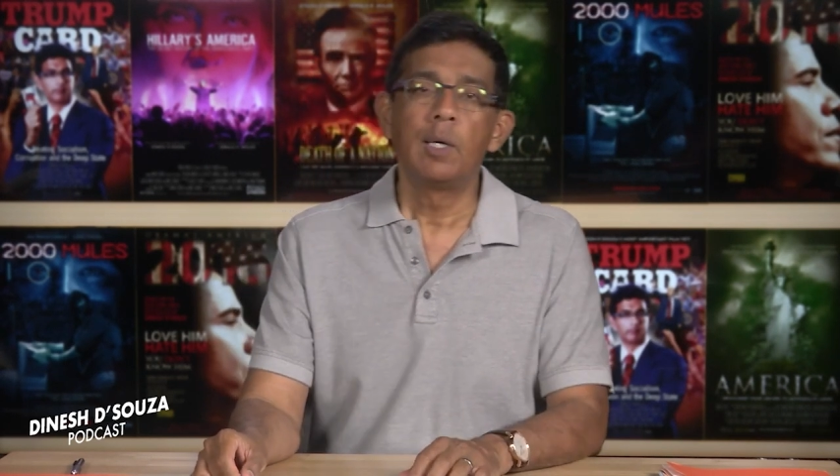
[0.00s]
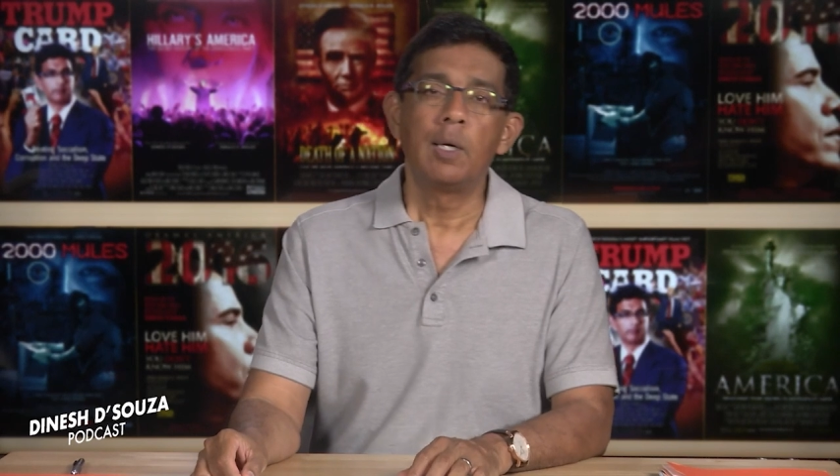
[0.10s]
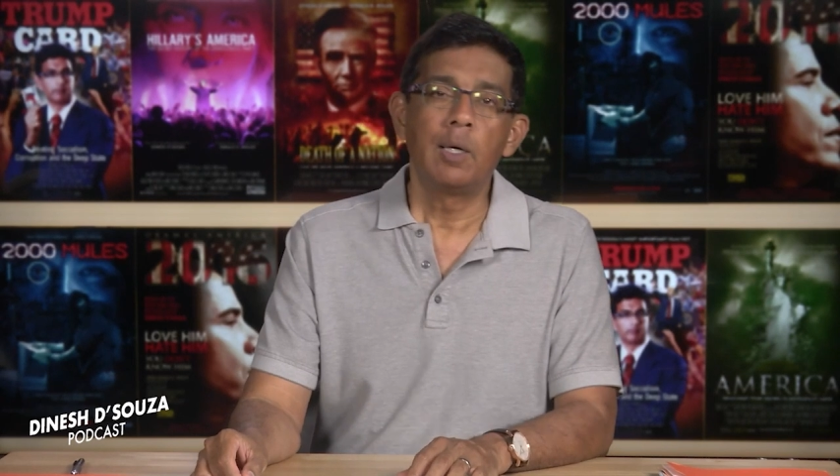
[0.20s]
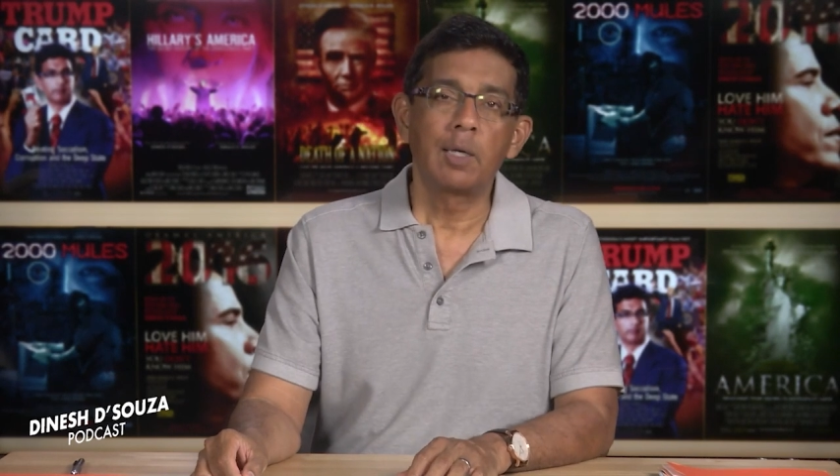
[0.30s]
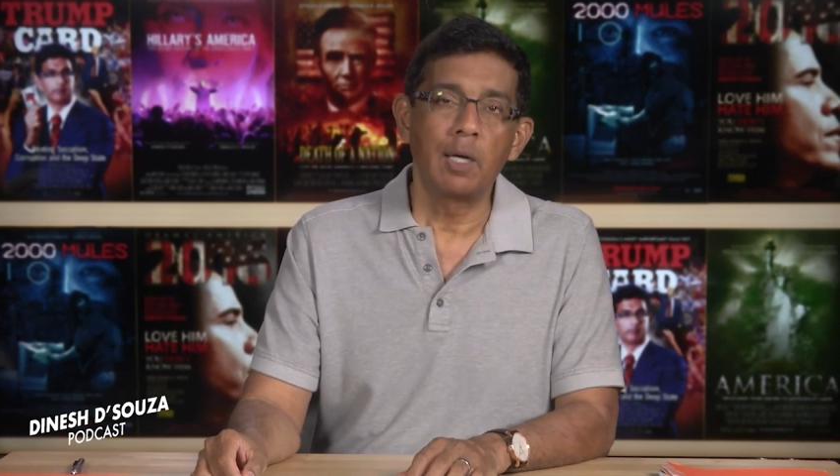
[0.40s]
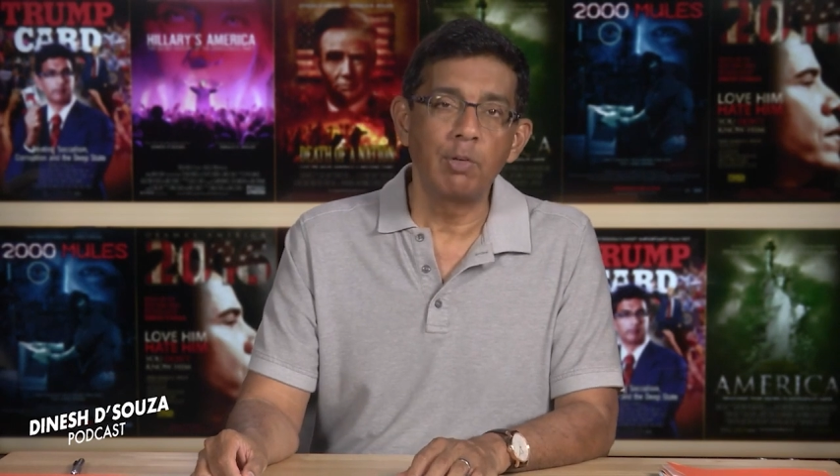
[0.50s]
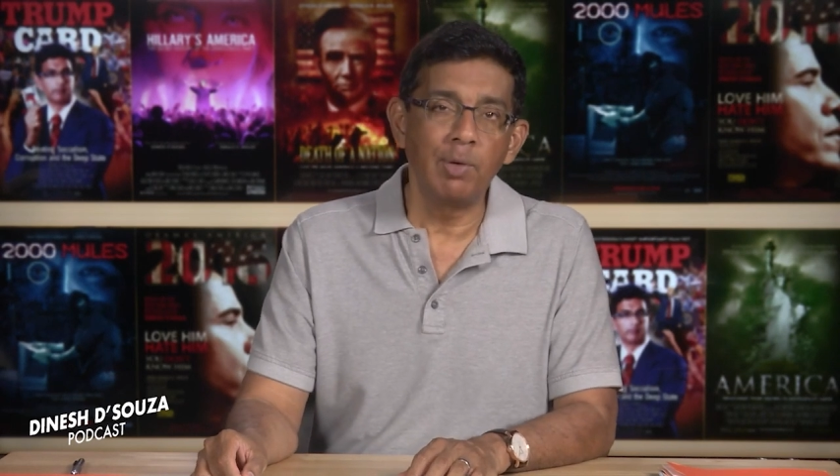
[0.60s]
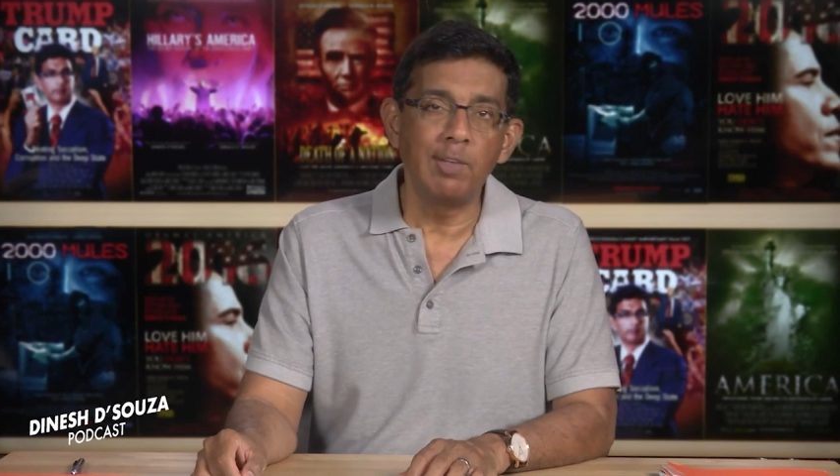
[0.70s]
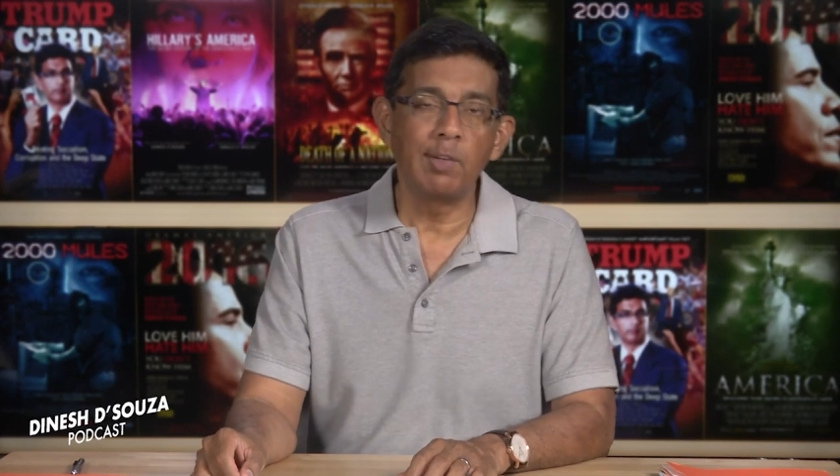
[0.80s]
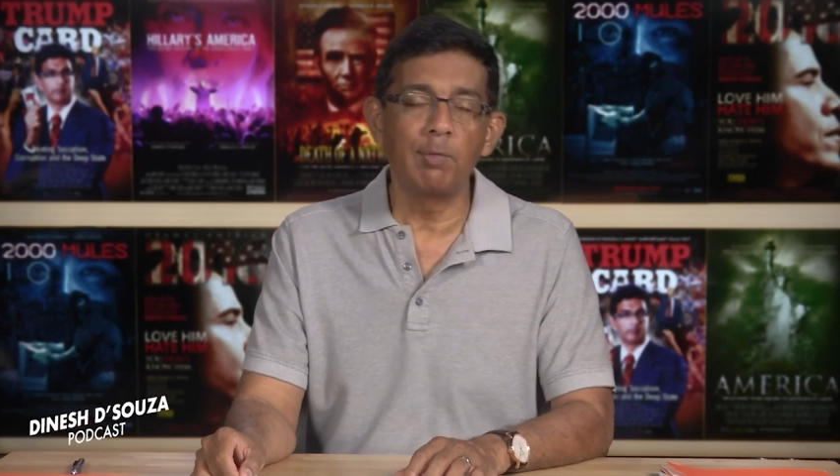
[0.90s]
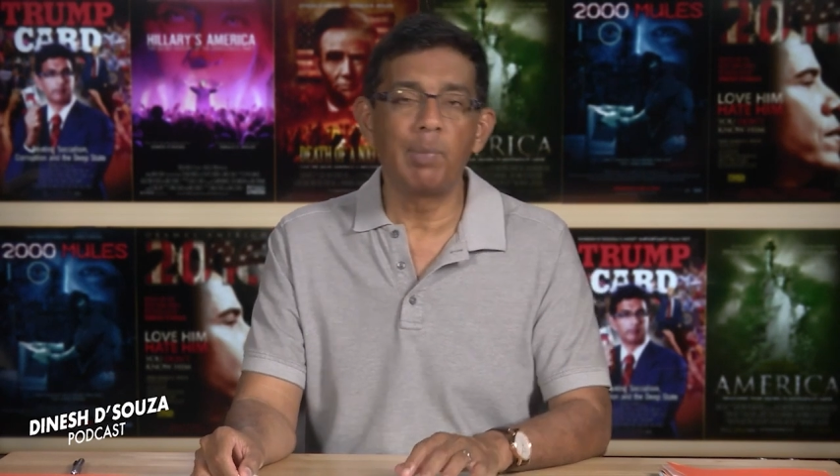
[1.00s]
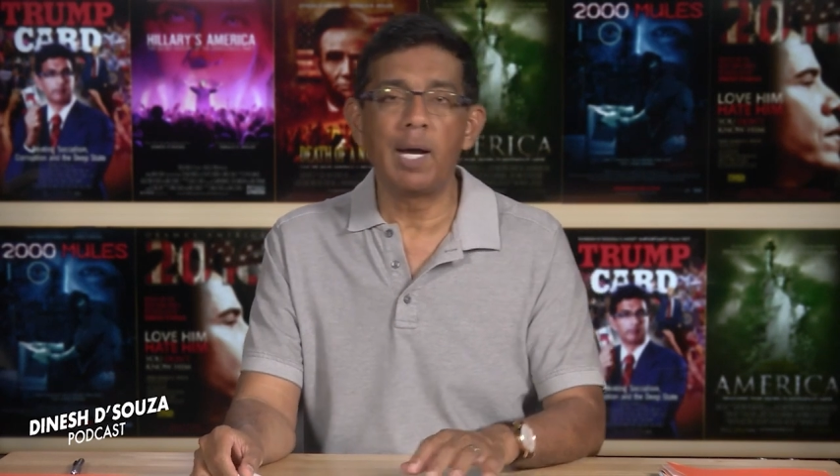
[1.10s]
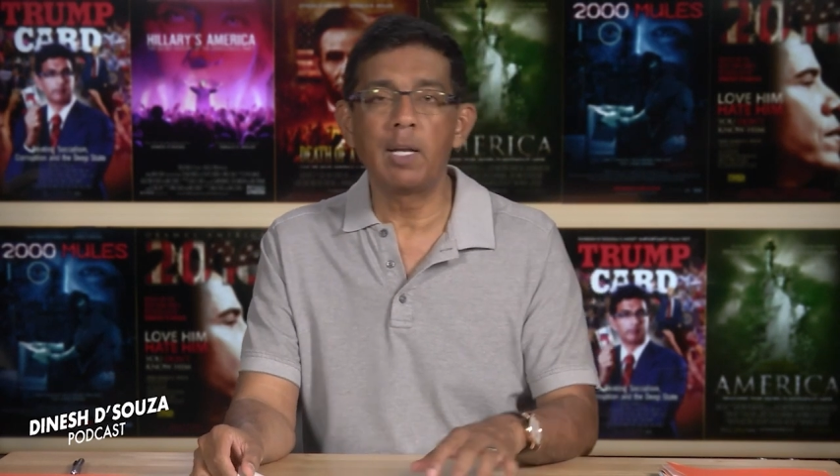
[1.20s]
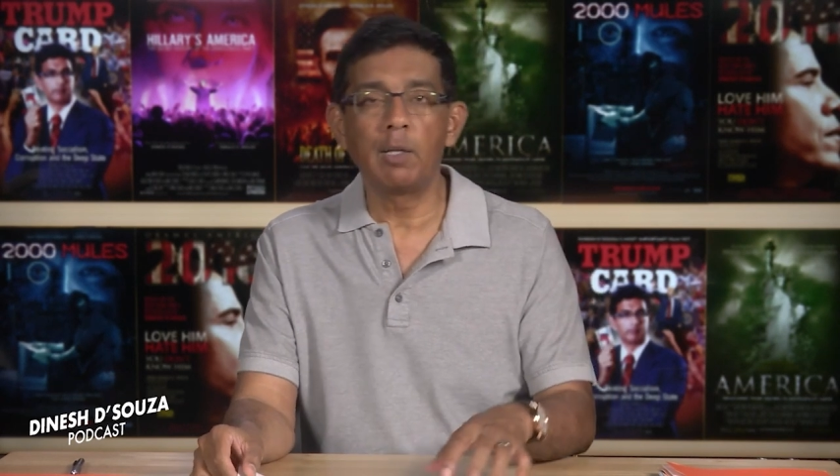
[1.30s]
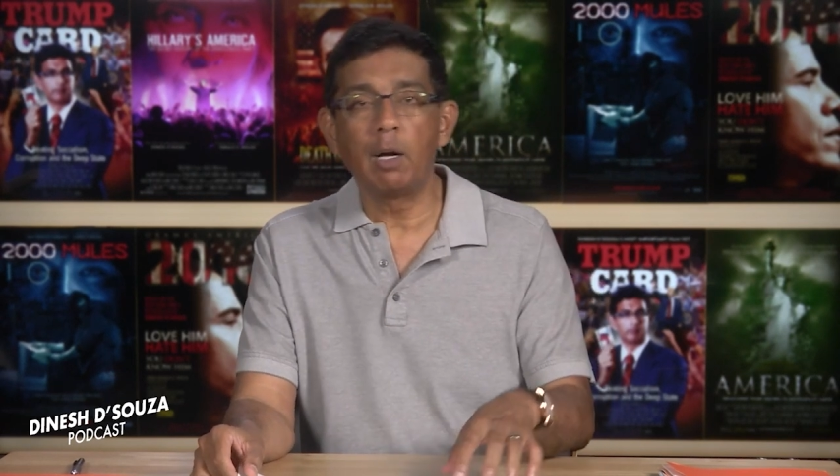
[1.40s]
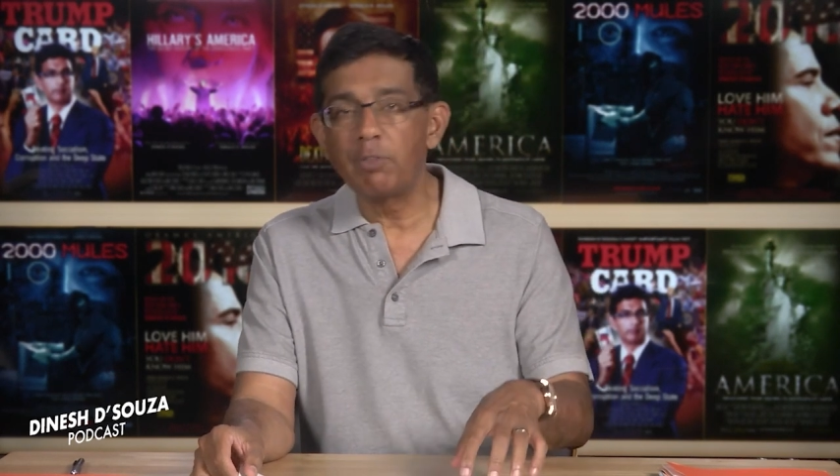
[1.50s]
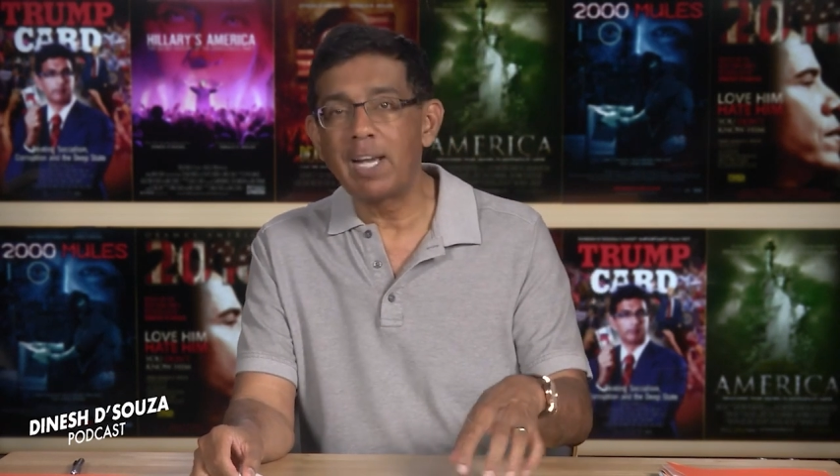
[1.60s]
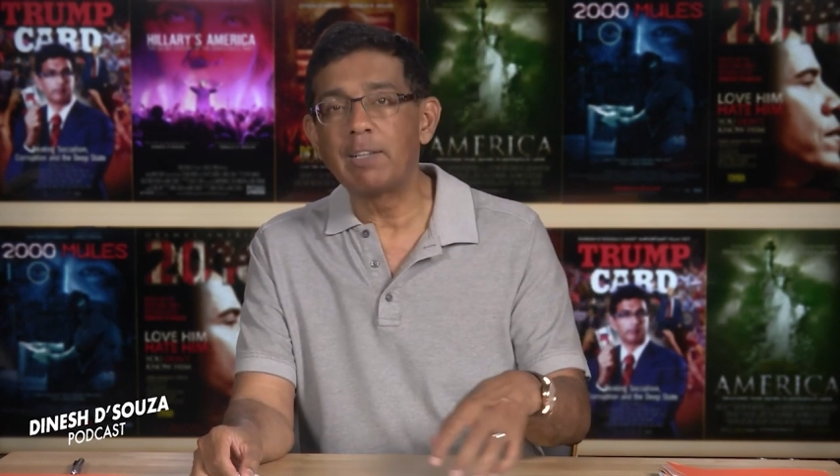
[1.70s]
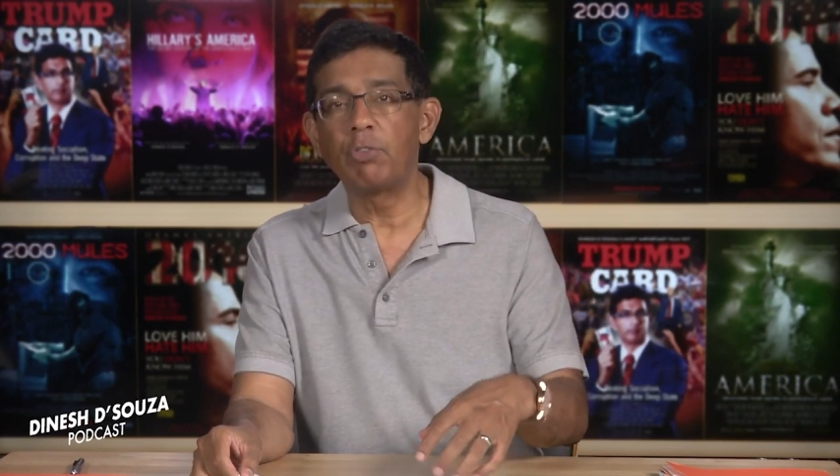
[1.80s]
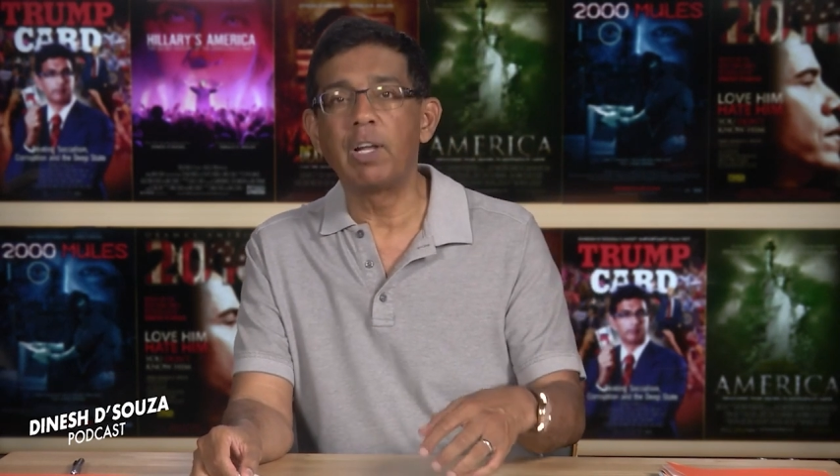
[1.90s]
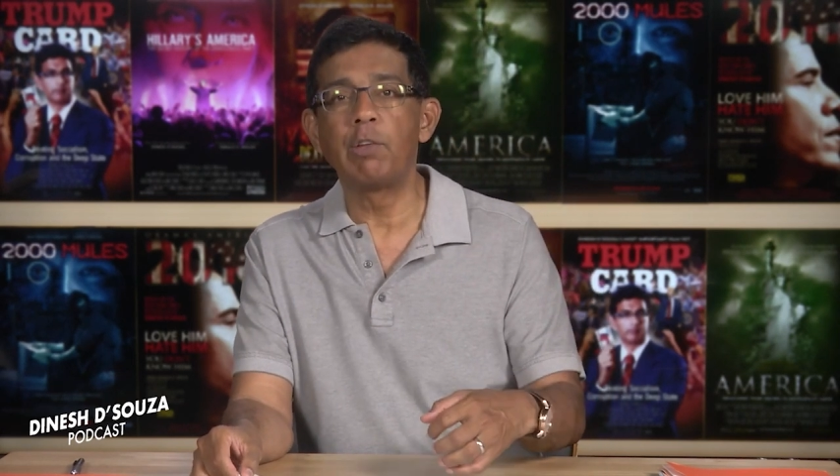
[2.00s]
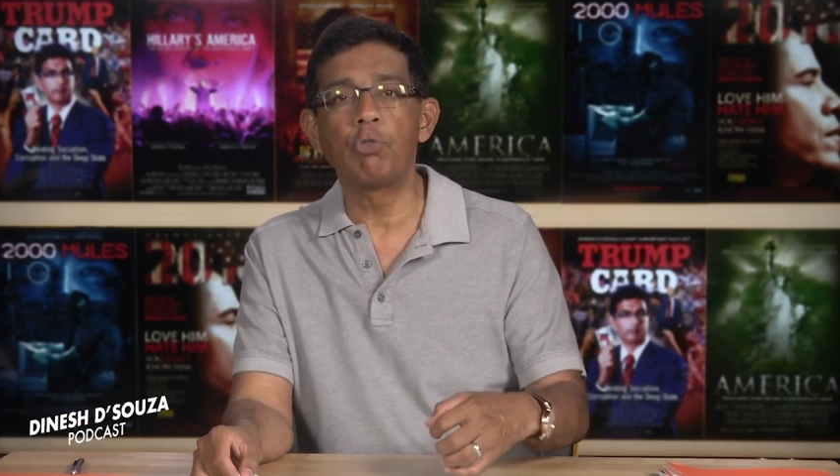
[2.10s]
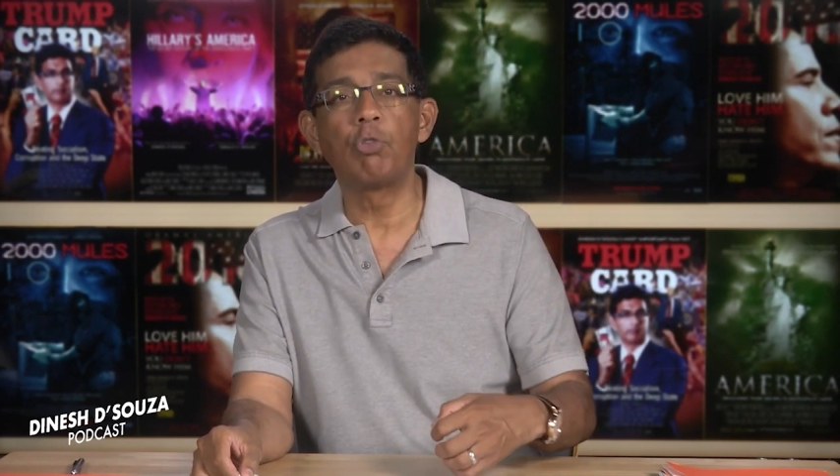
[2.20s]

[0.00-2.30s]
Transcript: Uh, countries have by and large had a chance